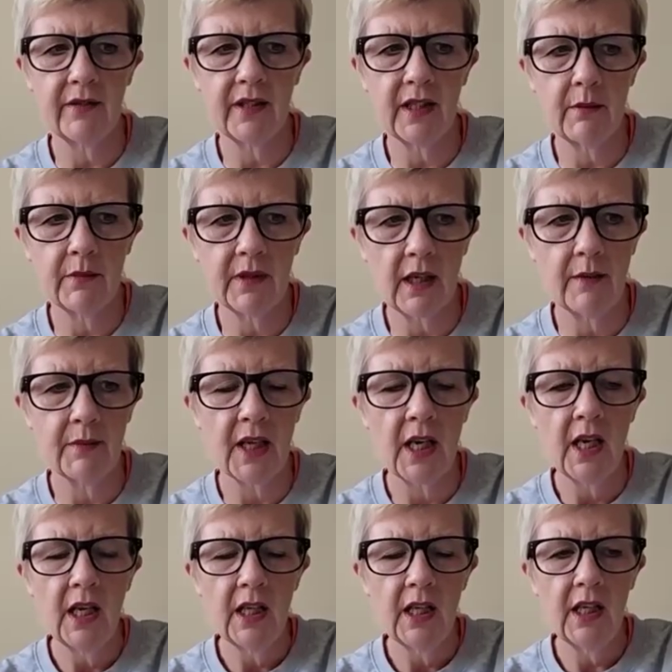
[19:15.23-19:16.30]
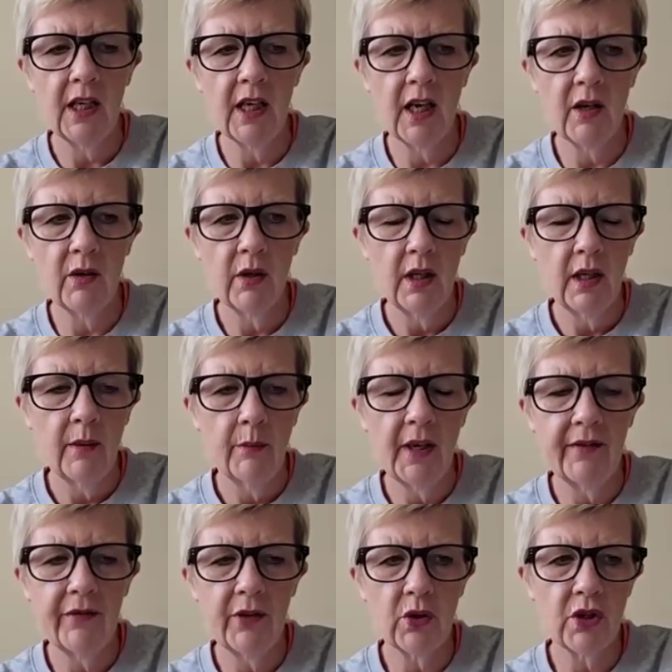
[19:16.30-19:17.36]
Sometimes, you know, but
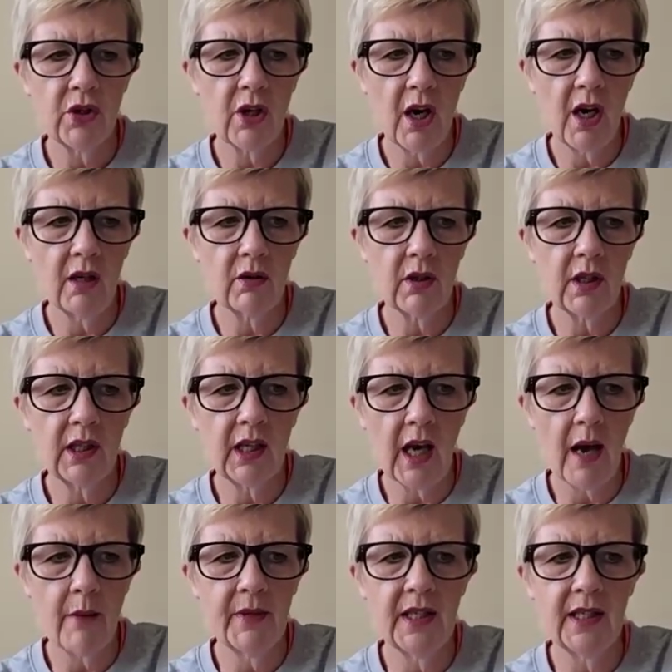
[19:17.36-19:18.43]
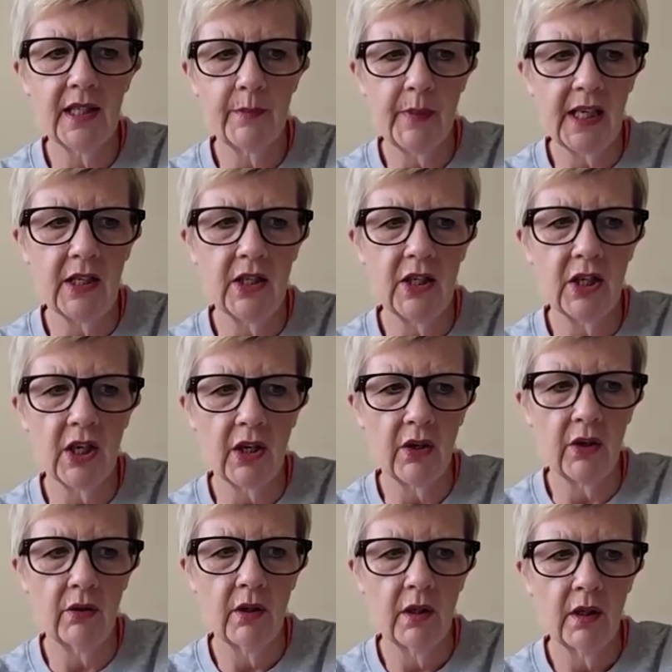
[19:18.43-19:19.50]
if your child can come and speak to
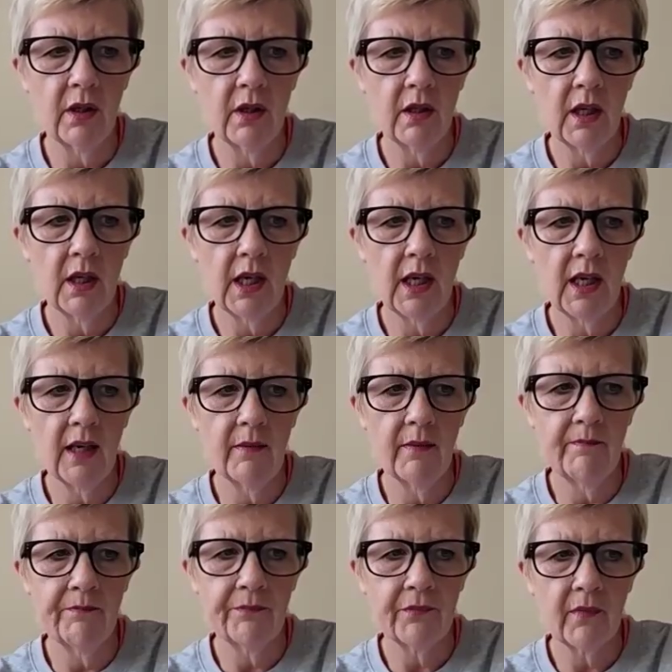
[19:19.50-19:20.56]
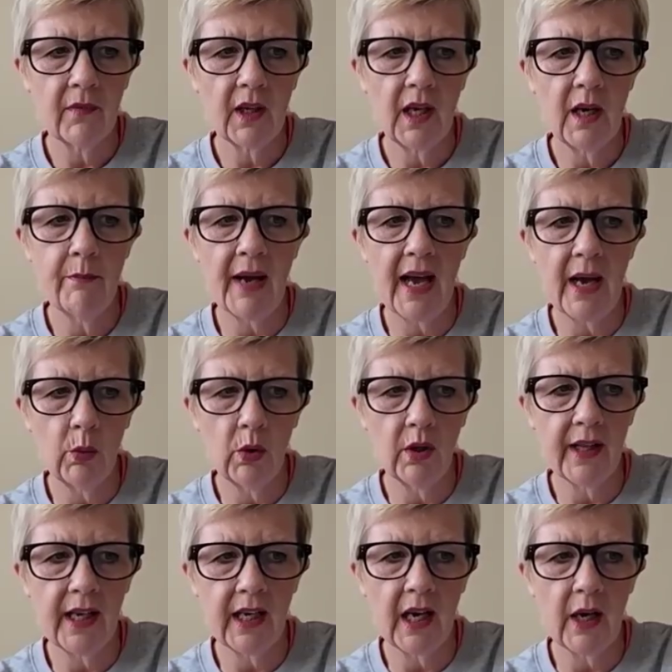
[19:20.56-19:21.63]
you um, about what
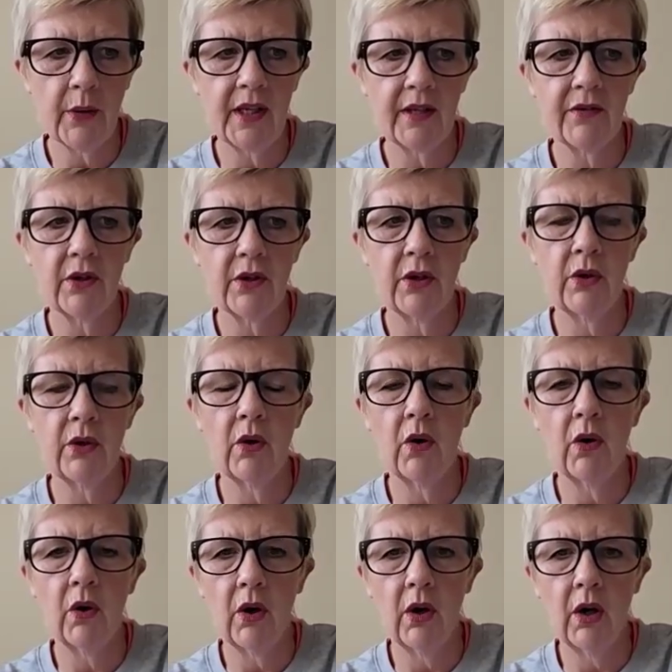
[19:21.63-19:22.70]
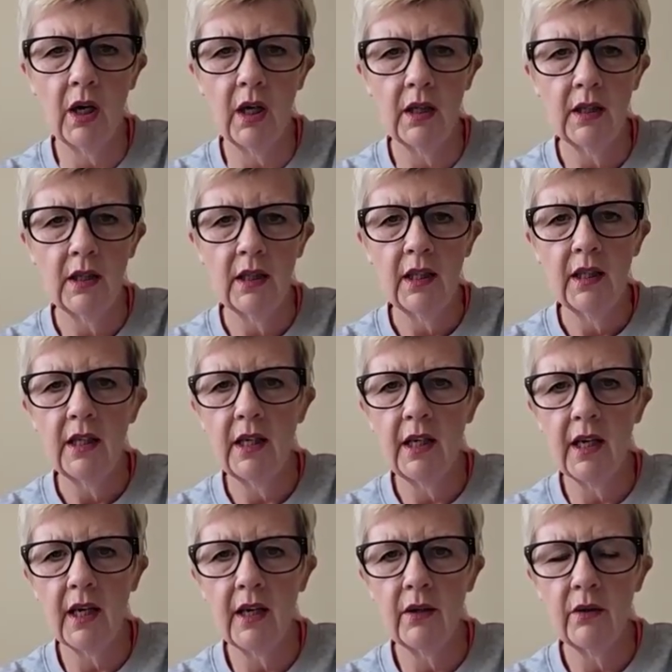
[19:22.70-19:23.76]
they're going through, or, you
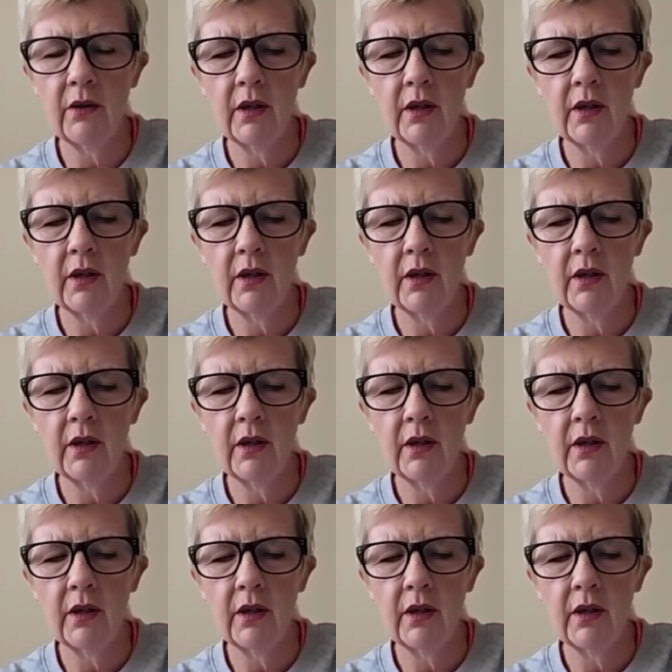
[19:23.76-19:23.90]
know,